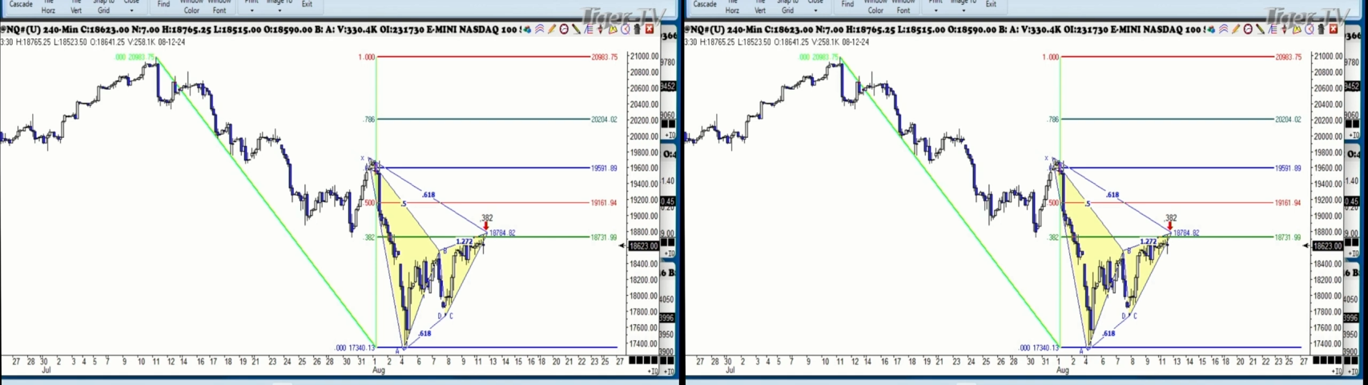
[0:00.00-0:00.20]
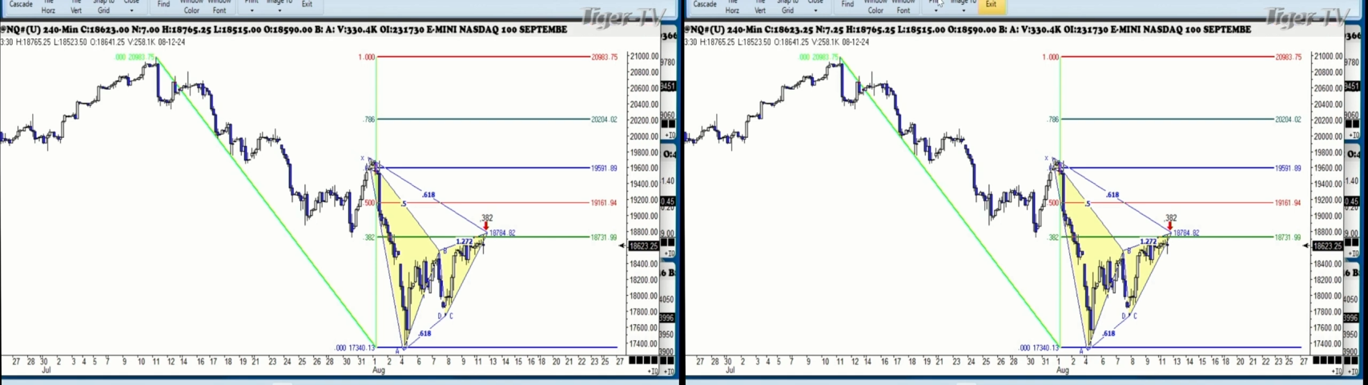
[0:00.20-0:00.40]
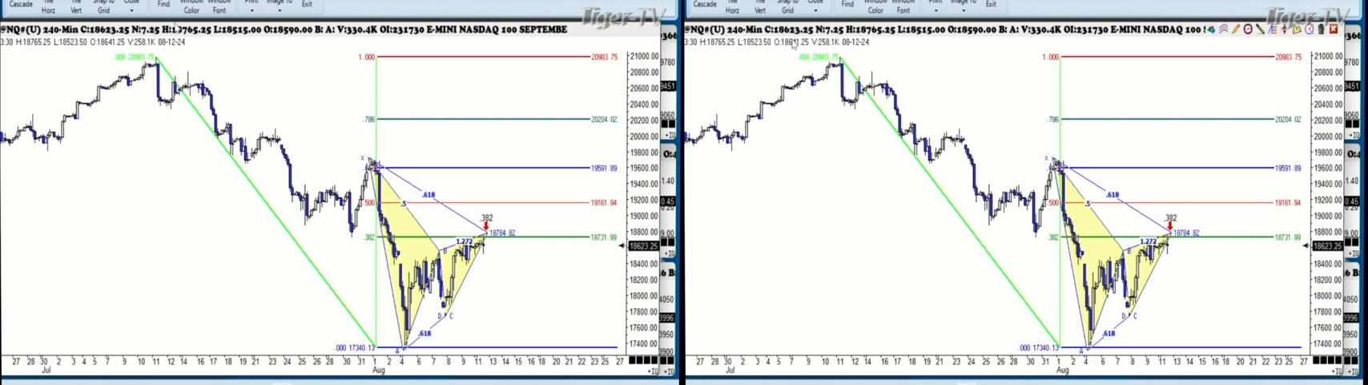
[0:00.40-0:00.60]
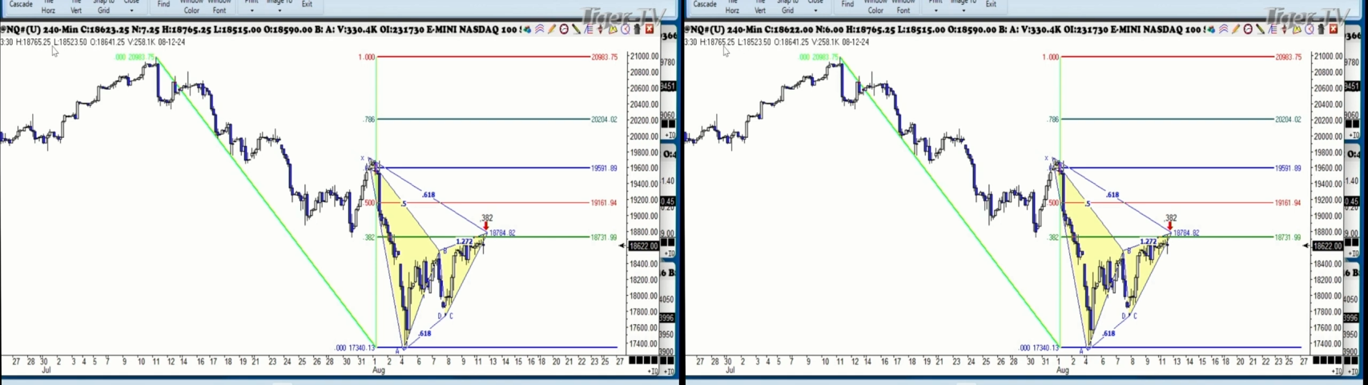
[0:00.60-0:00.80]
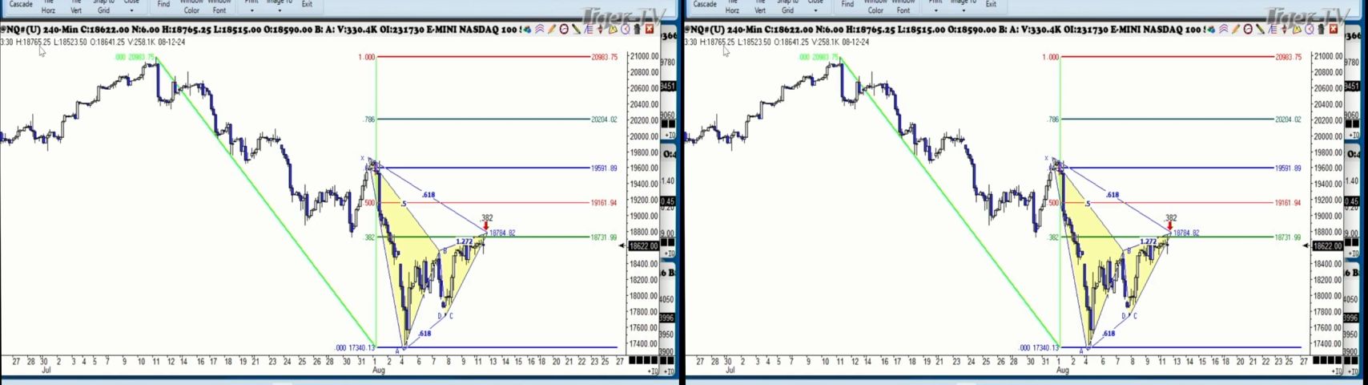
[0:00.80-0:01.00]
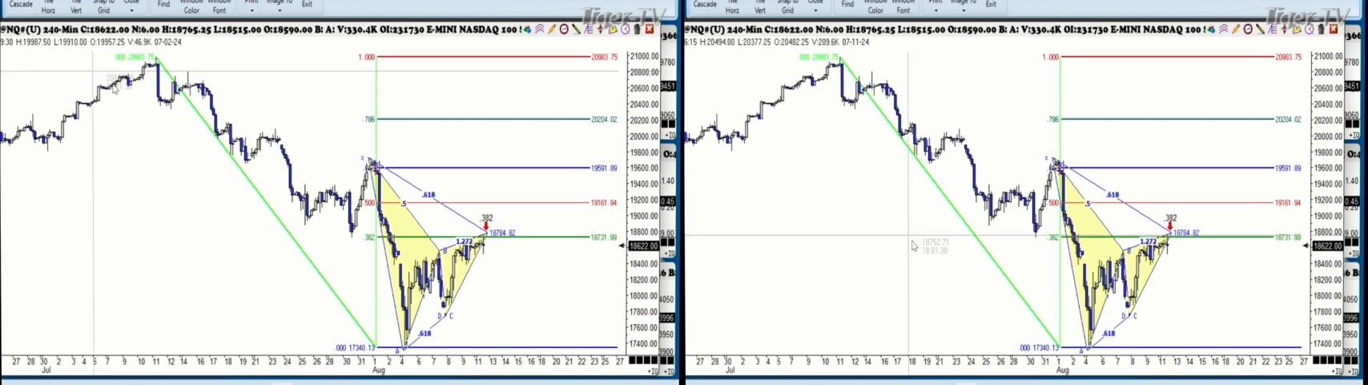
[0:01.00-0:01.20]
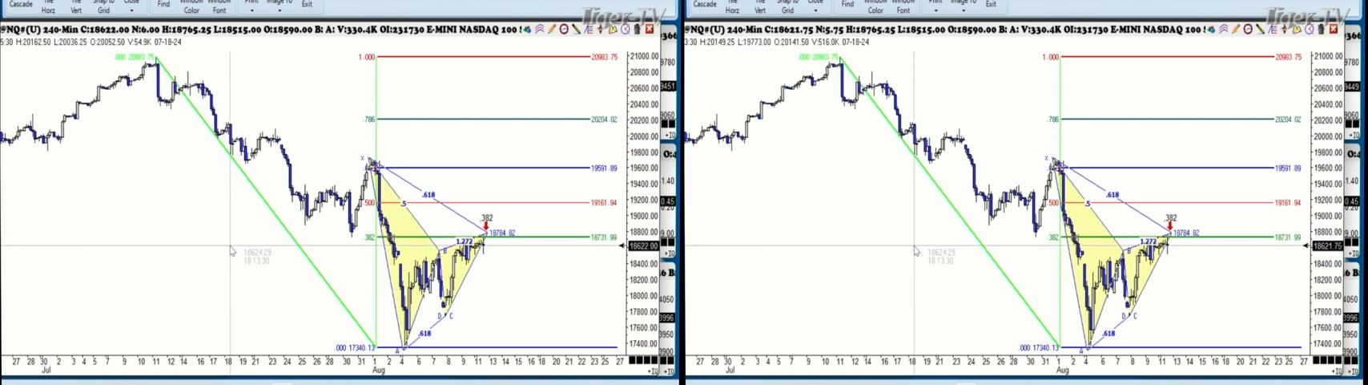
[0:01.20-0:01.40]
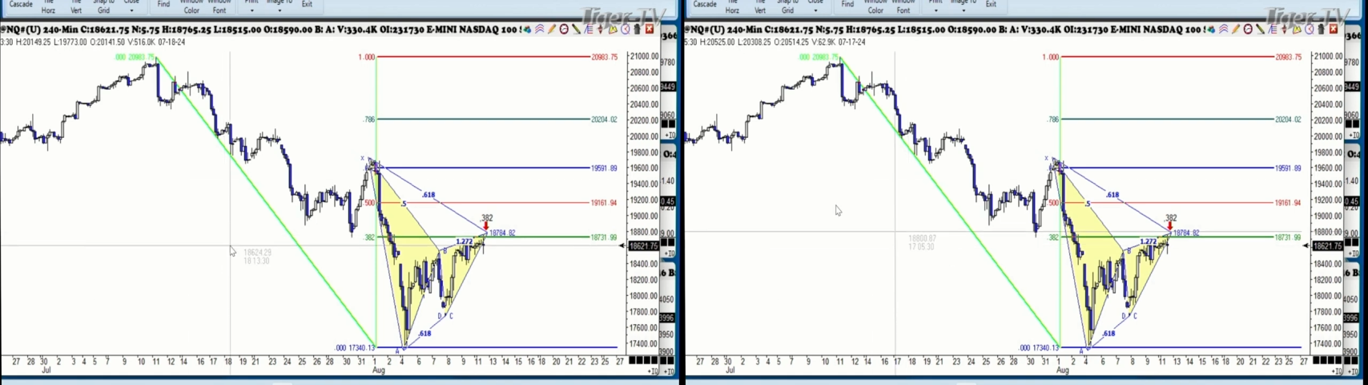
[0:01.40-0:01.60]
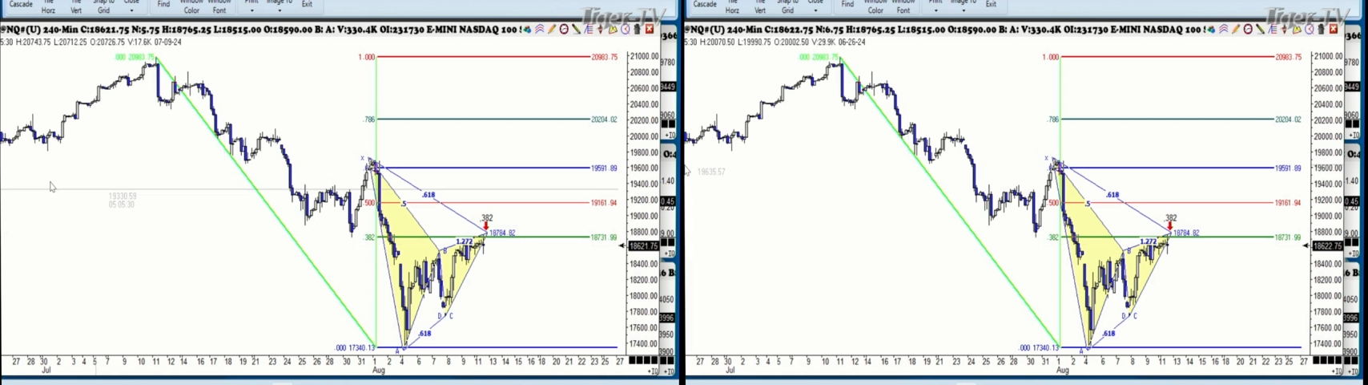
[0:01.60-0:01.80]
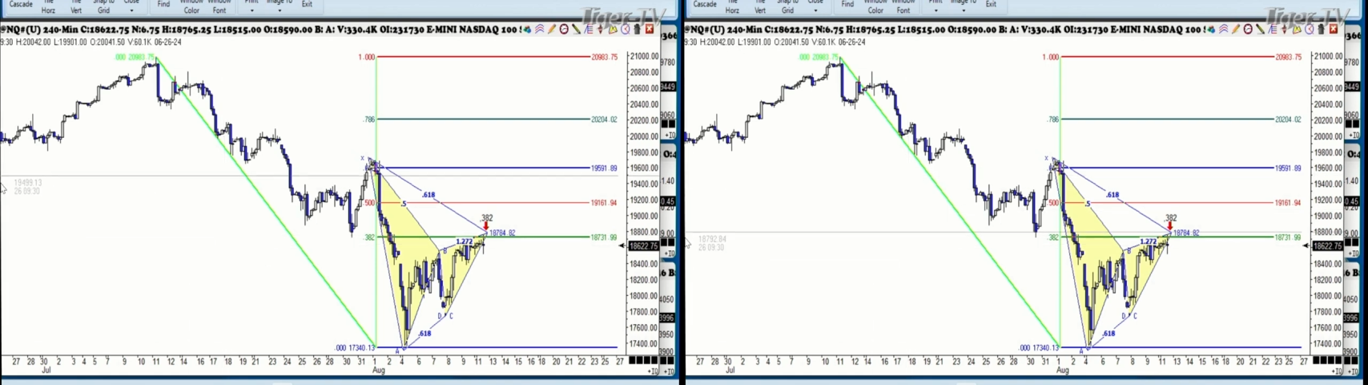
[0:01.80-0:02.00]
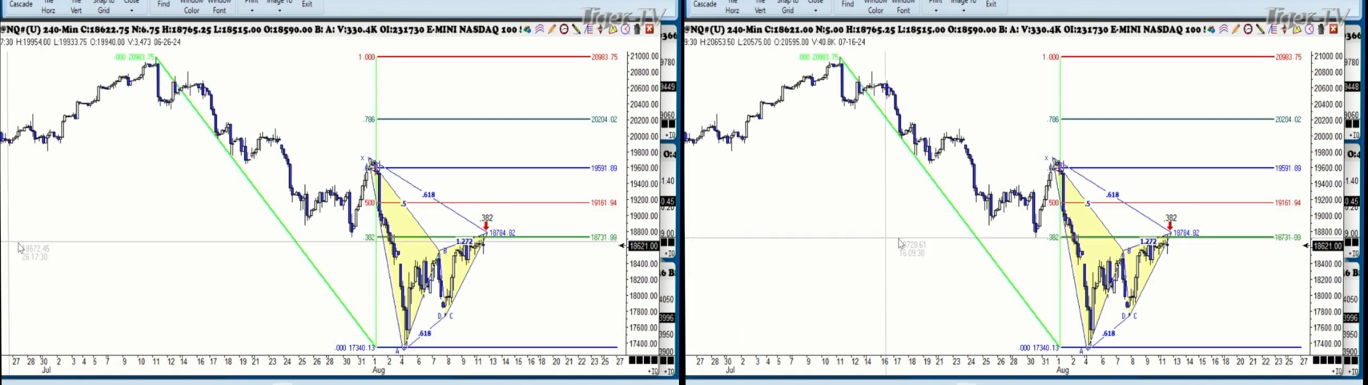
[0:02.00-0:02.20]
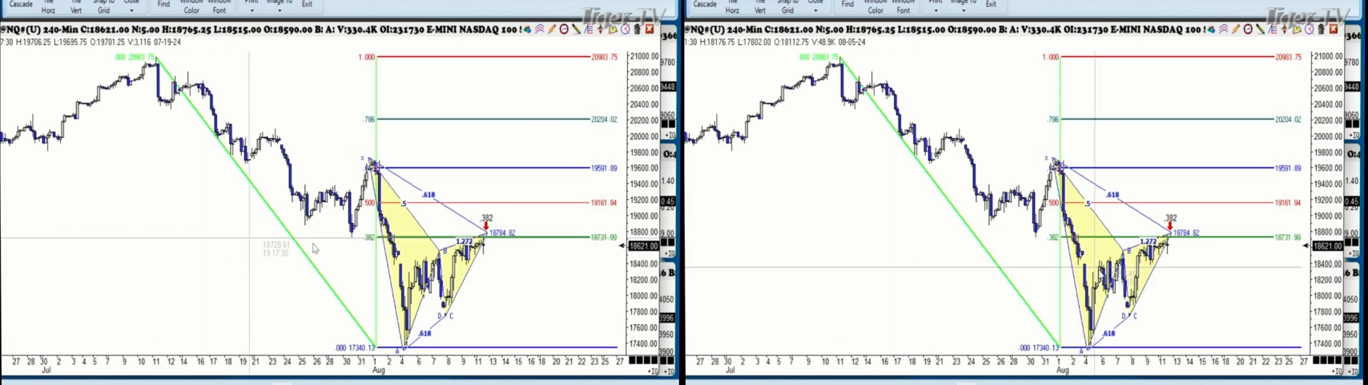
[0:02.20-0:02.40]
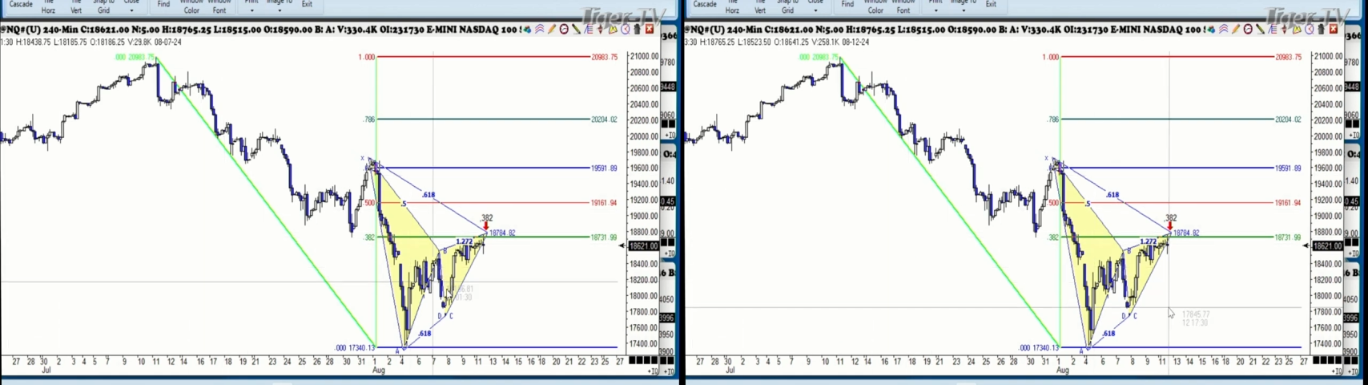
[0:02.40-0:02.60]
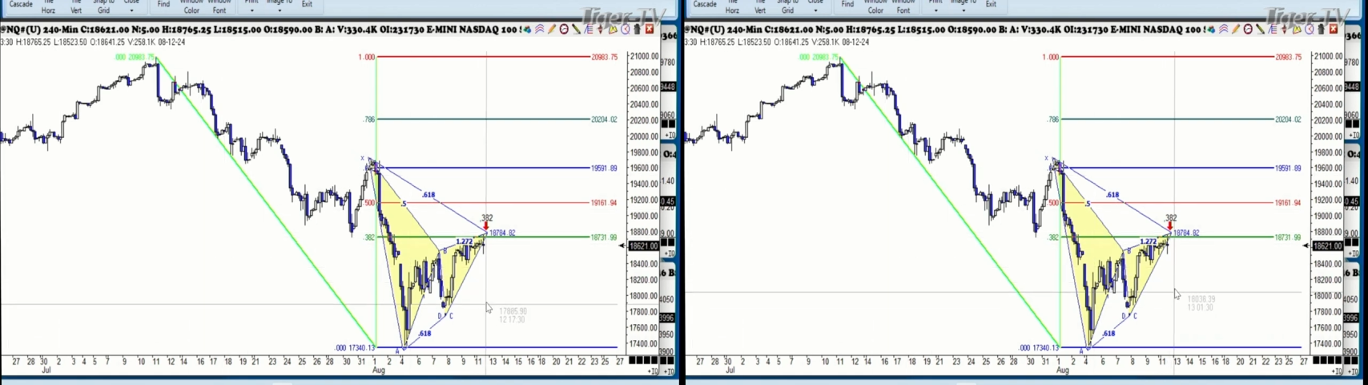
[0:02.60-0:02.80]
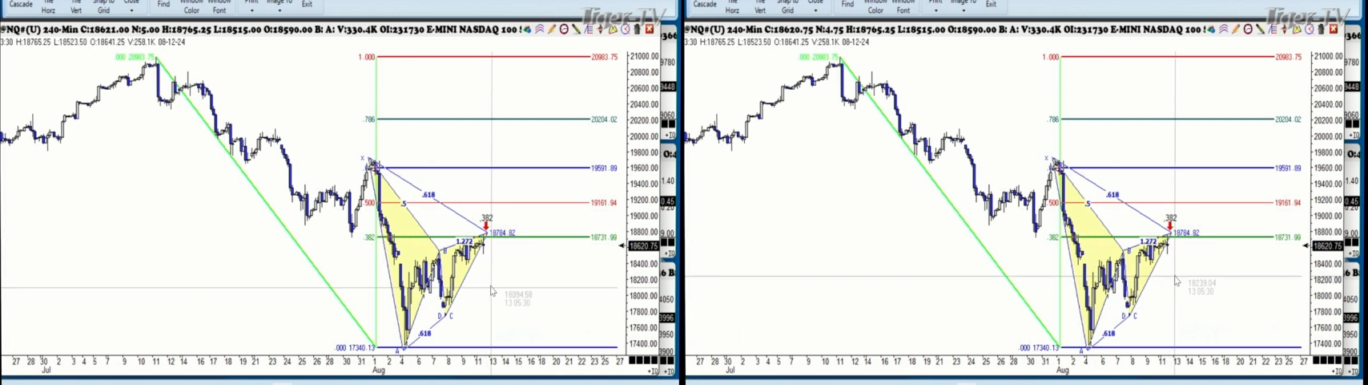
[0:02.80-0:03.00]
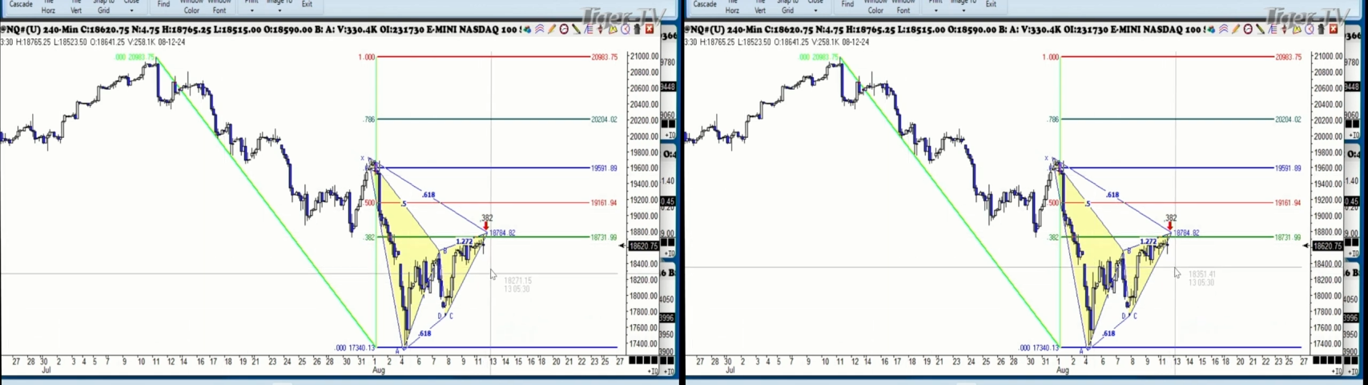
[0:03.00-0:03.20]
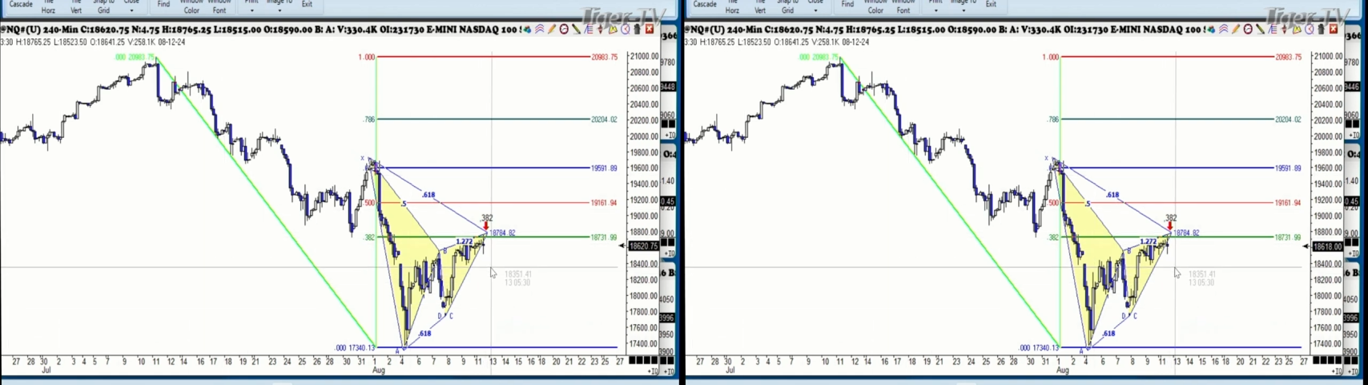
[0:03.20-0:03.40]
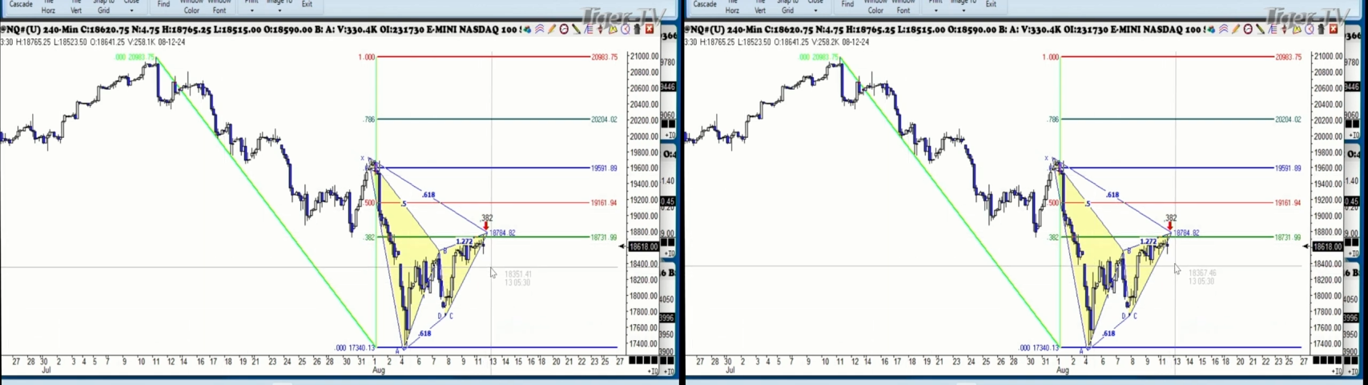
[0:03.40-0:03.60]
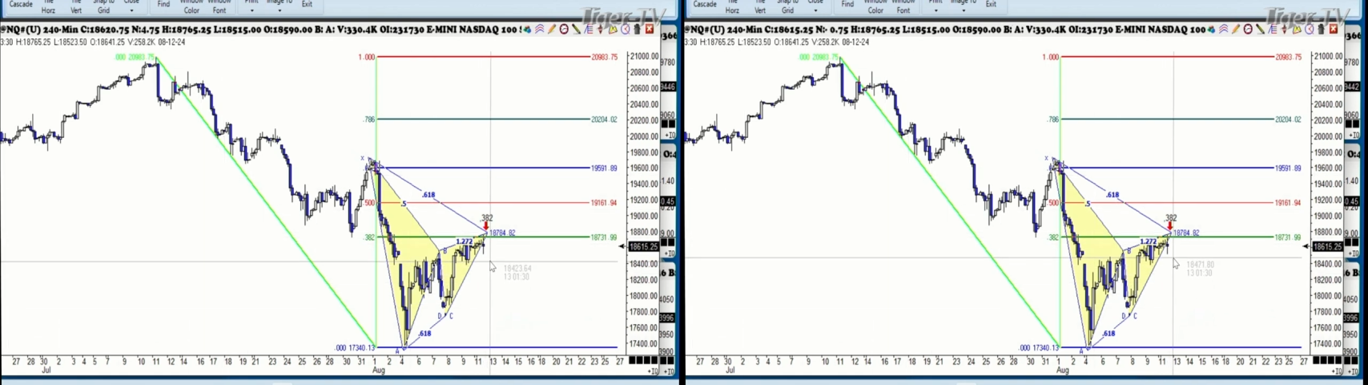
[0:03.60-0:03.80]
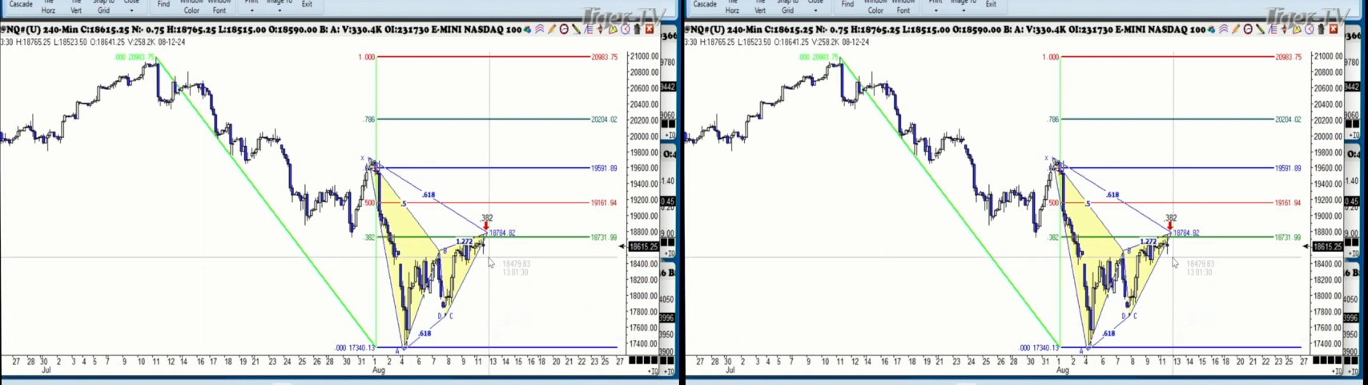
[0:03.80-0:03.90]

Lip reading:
Nobody's mouth can be seen.